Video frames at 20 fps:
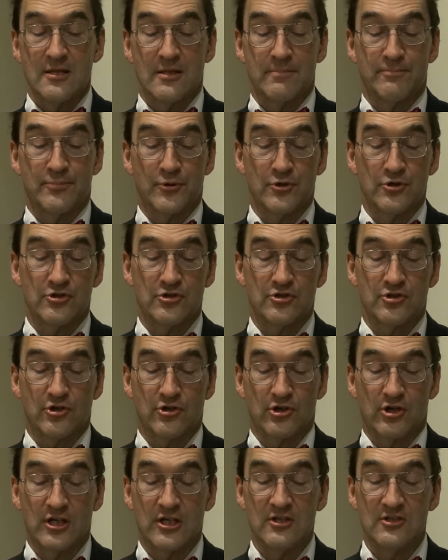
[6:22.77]
The burnt
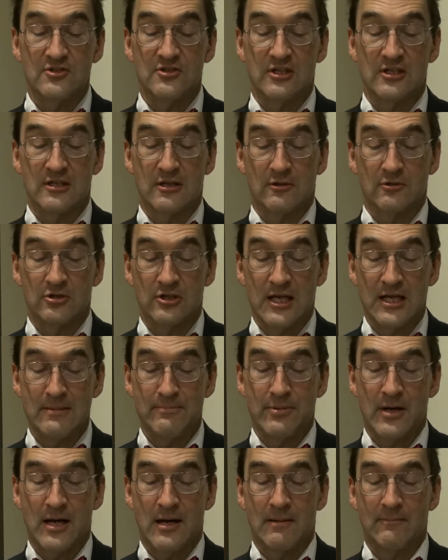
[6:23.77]
turkeys in the
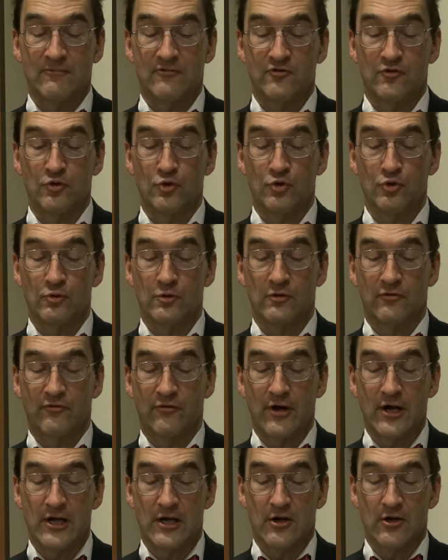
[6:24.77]
napalm-fueled
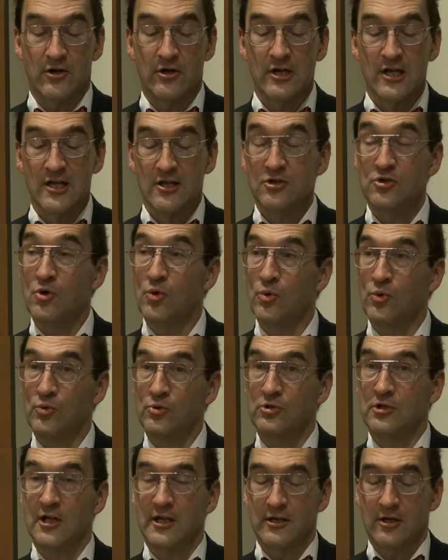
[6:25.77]
fire
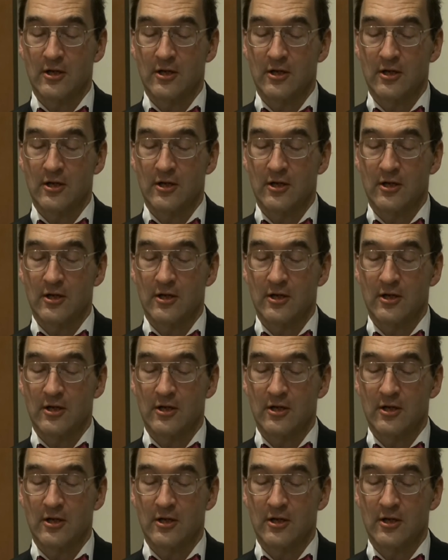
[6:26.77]
glowed